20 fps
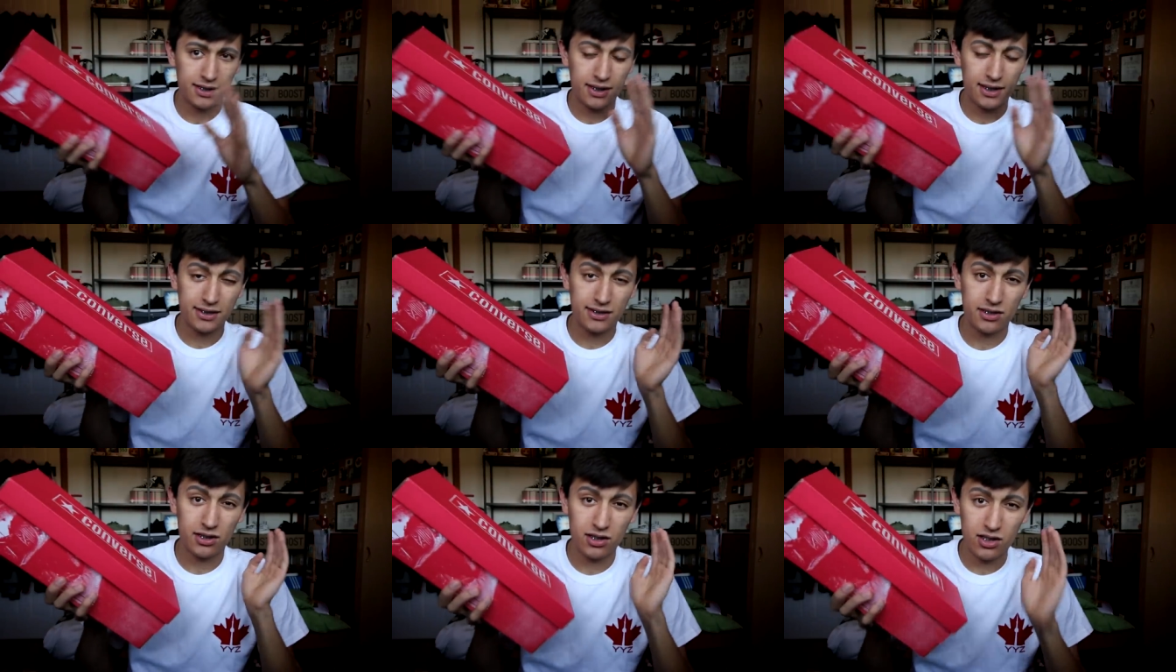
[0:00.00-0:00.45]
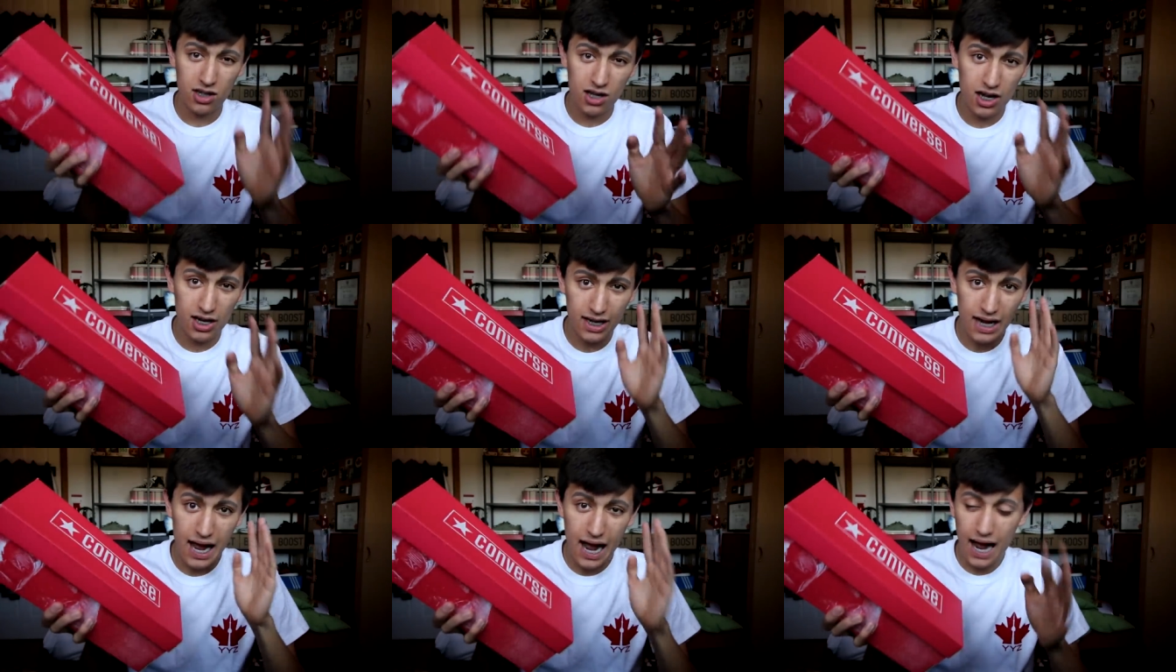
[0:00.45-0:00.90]
these are
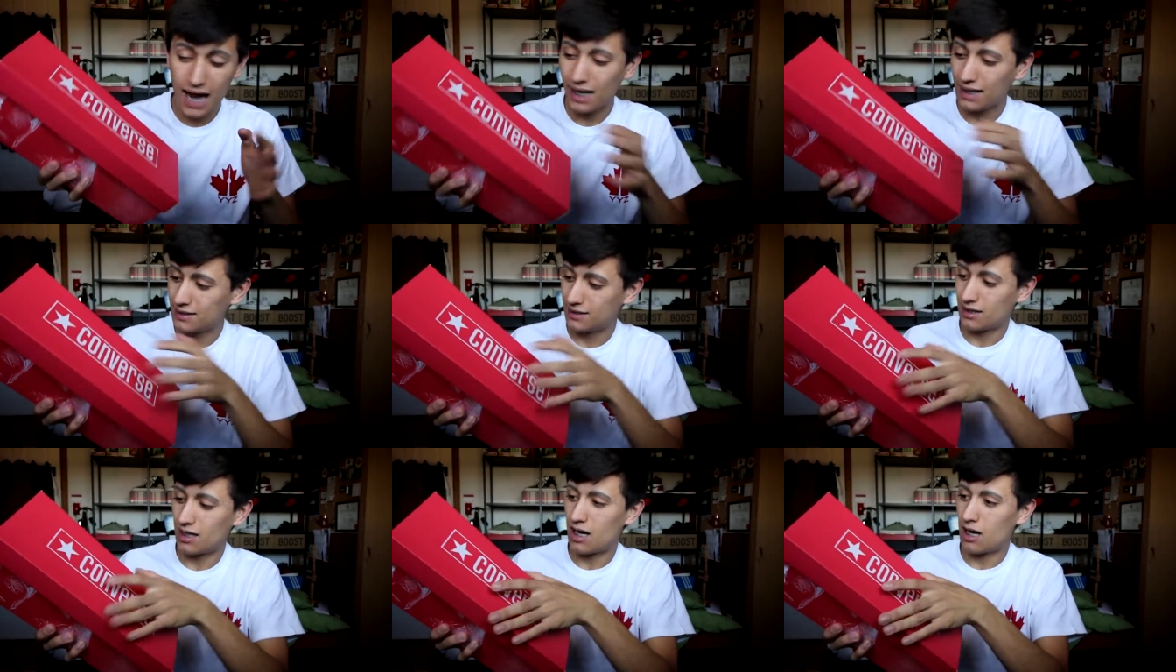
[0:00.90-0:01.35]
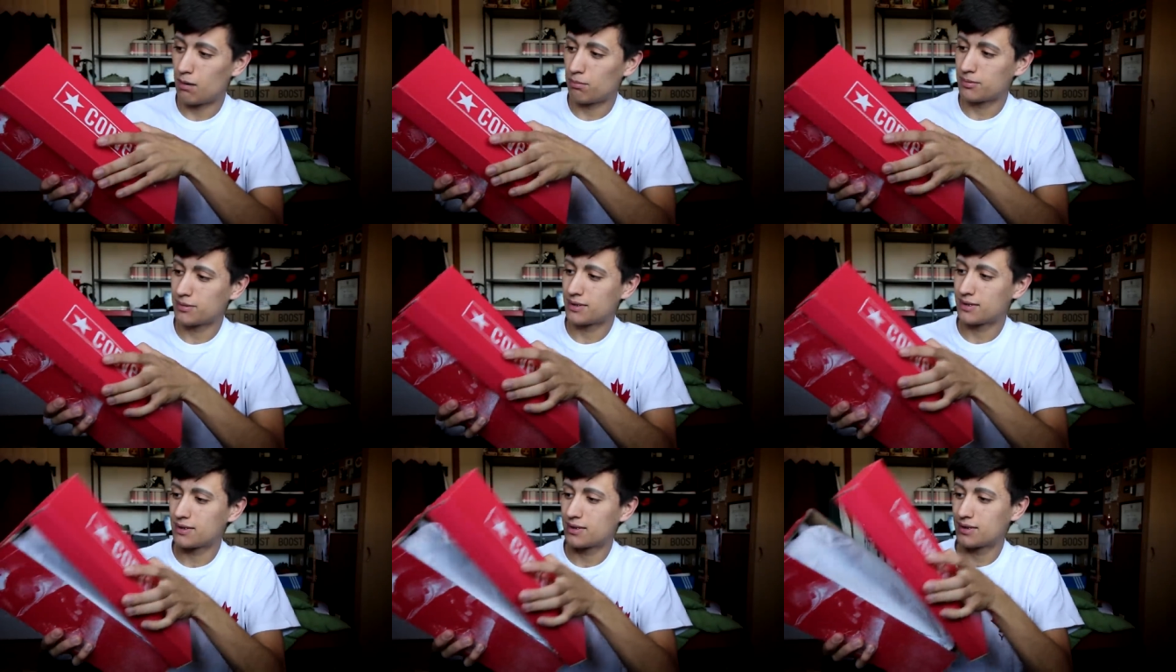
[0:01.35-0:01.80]
not high
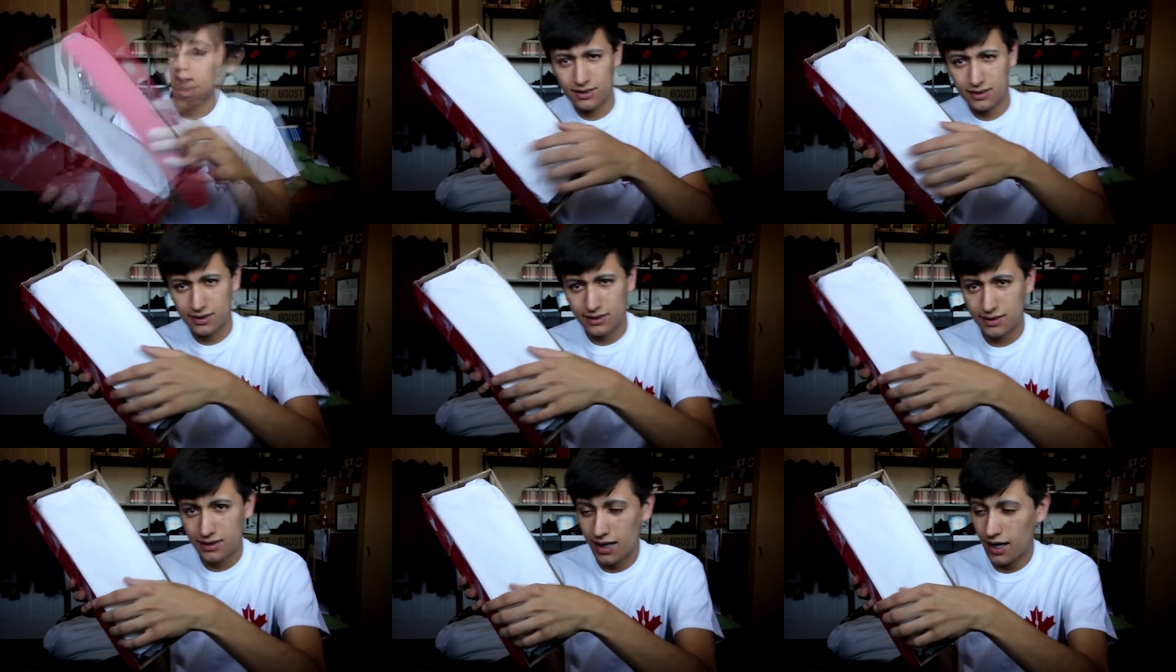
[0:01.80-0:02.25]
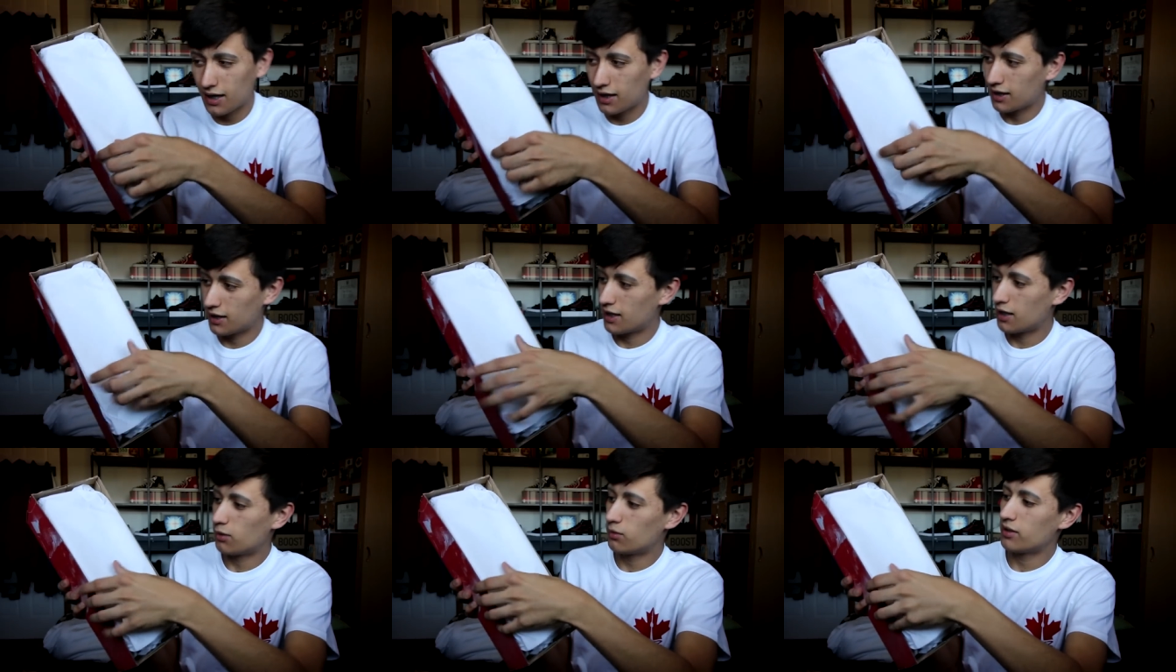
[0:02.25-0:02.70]
tops. So let's take
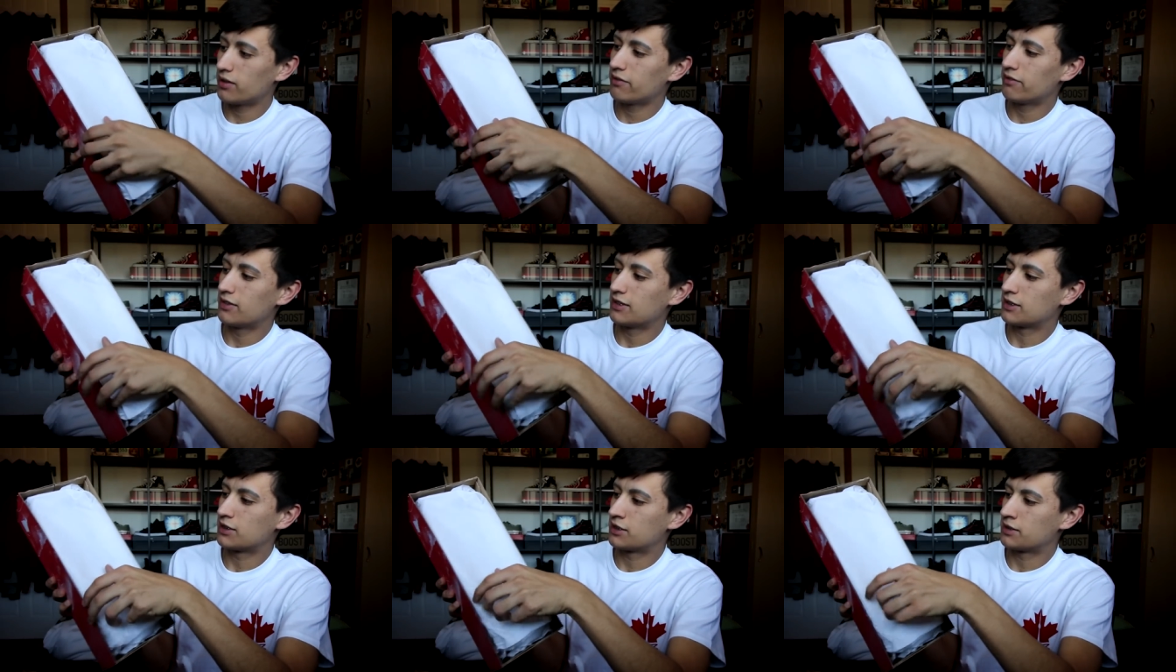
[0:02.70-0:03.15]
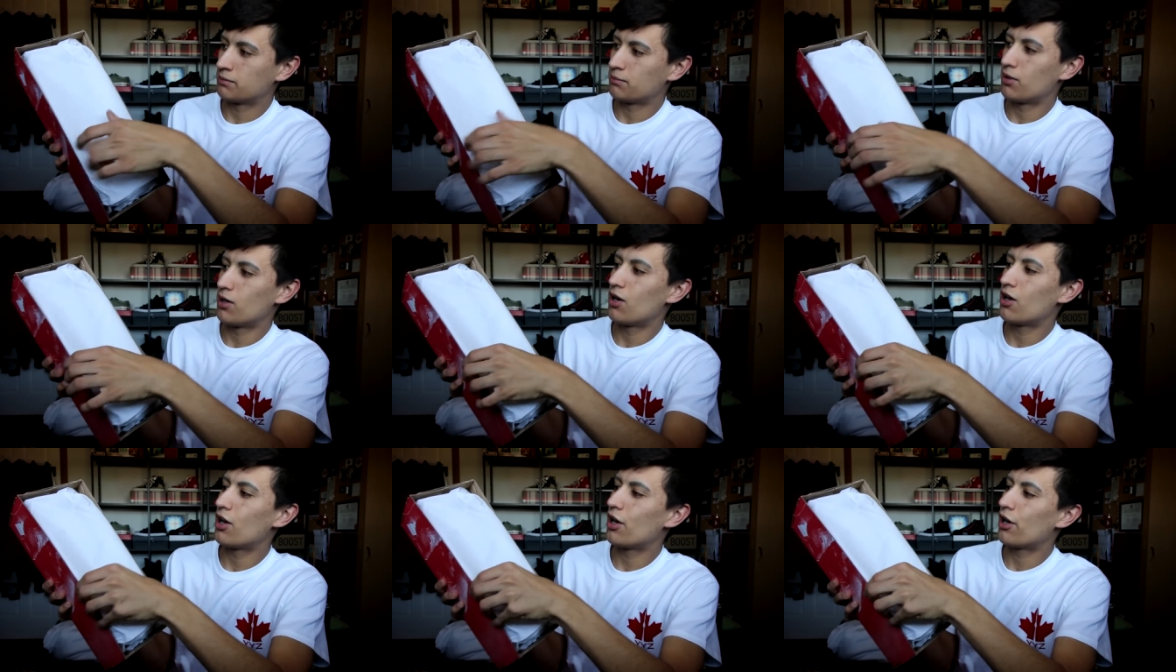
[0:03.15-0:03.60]
it out, this
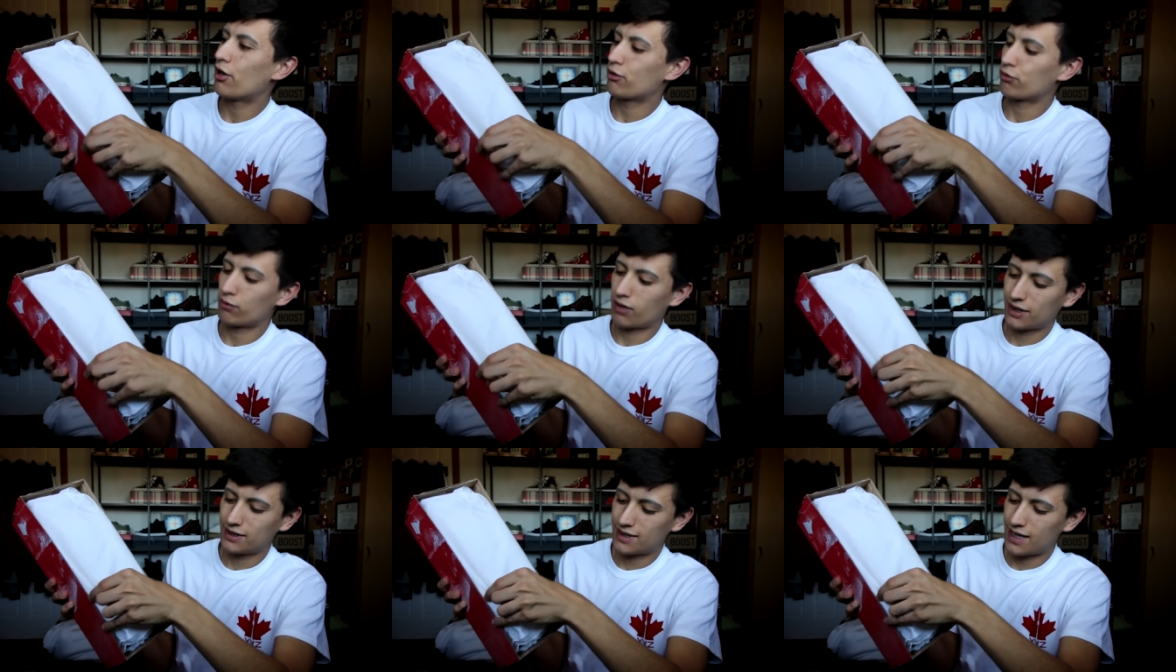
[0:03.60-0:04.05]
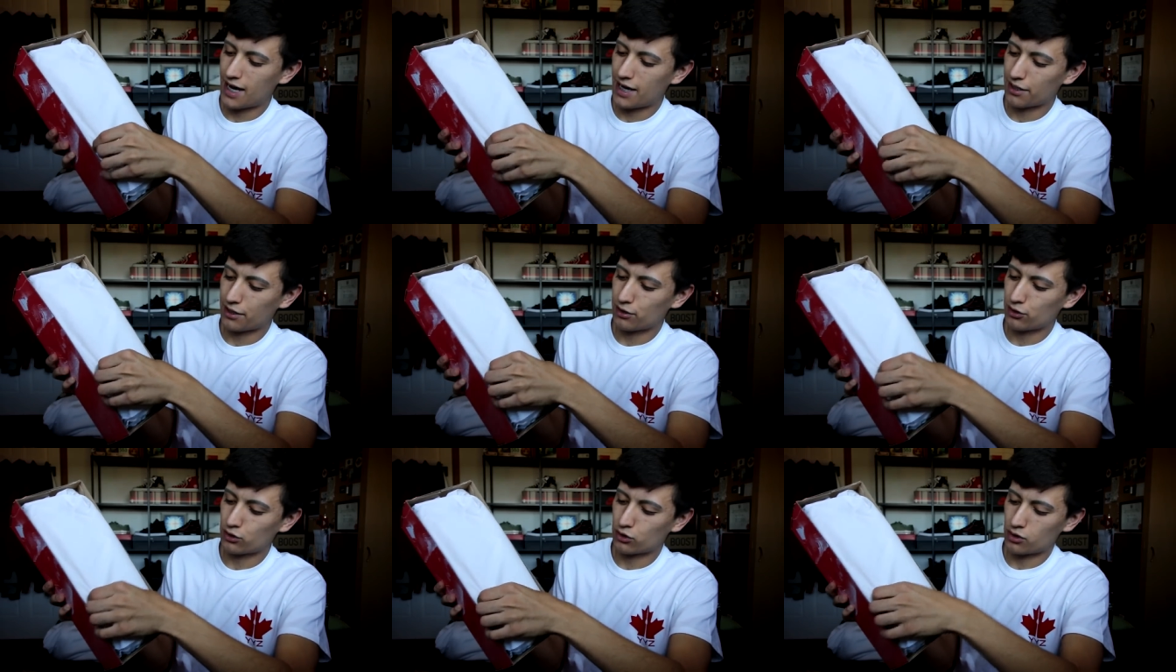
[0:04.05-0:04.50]
small
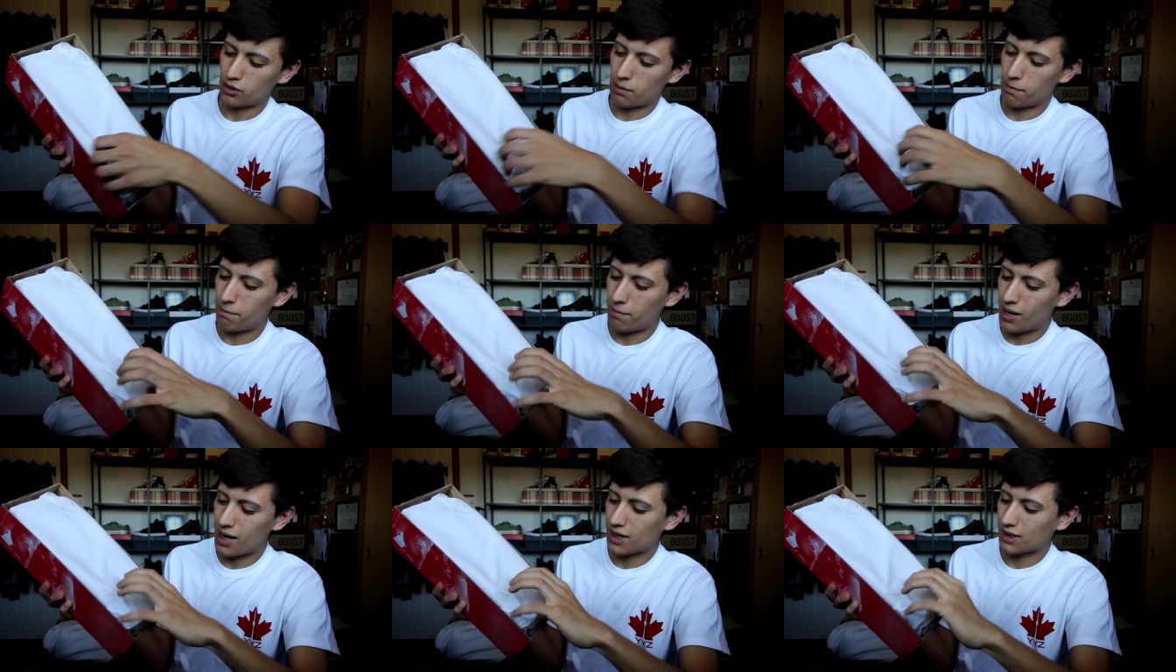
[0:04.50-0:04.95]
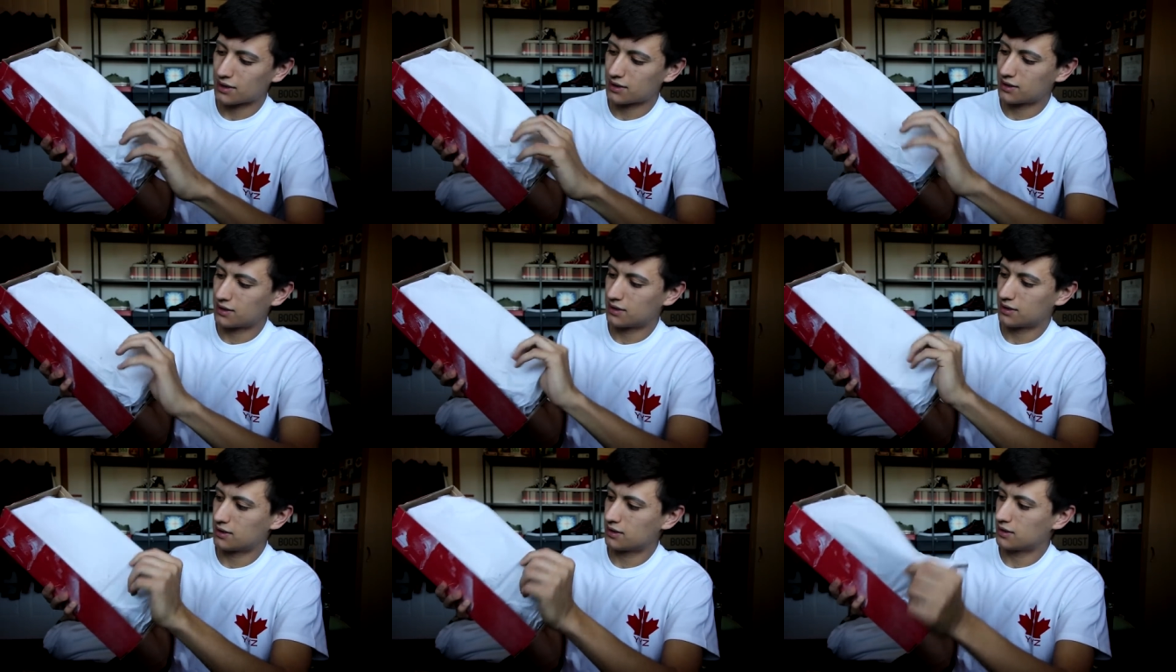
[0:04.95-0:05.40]
rectangular
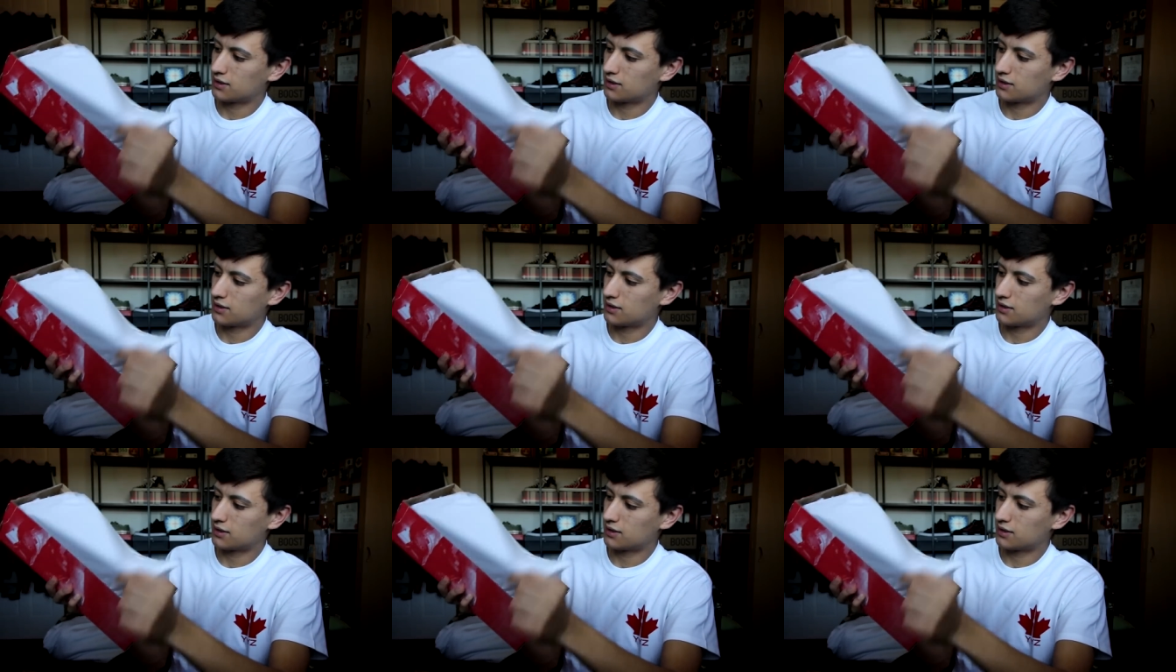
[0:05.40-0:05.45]
box.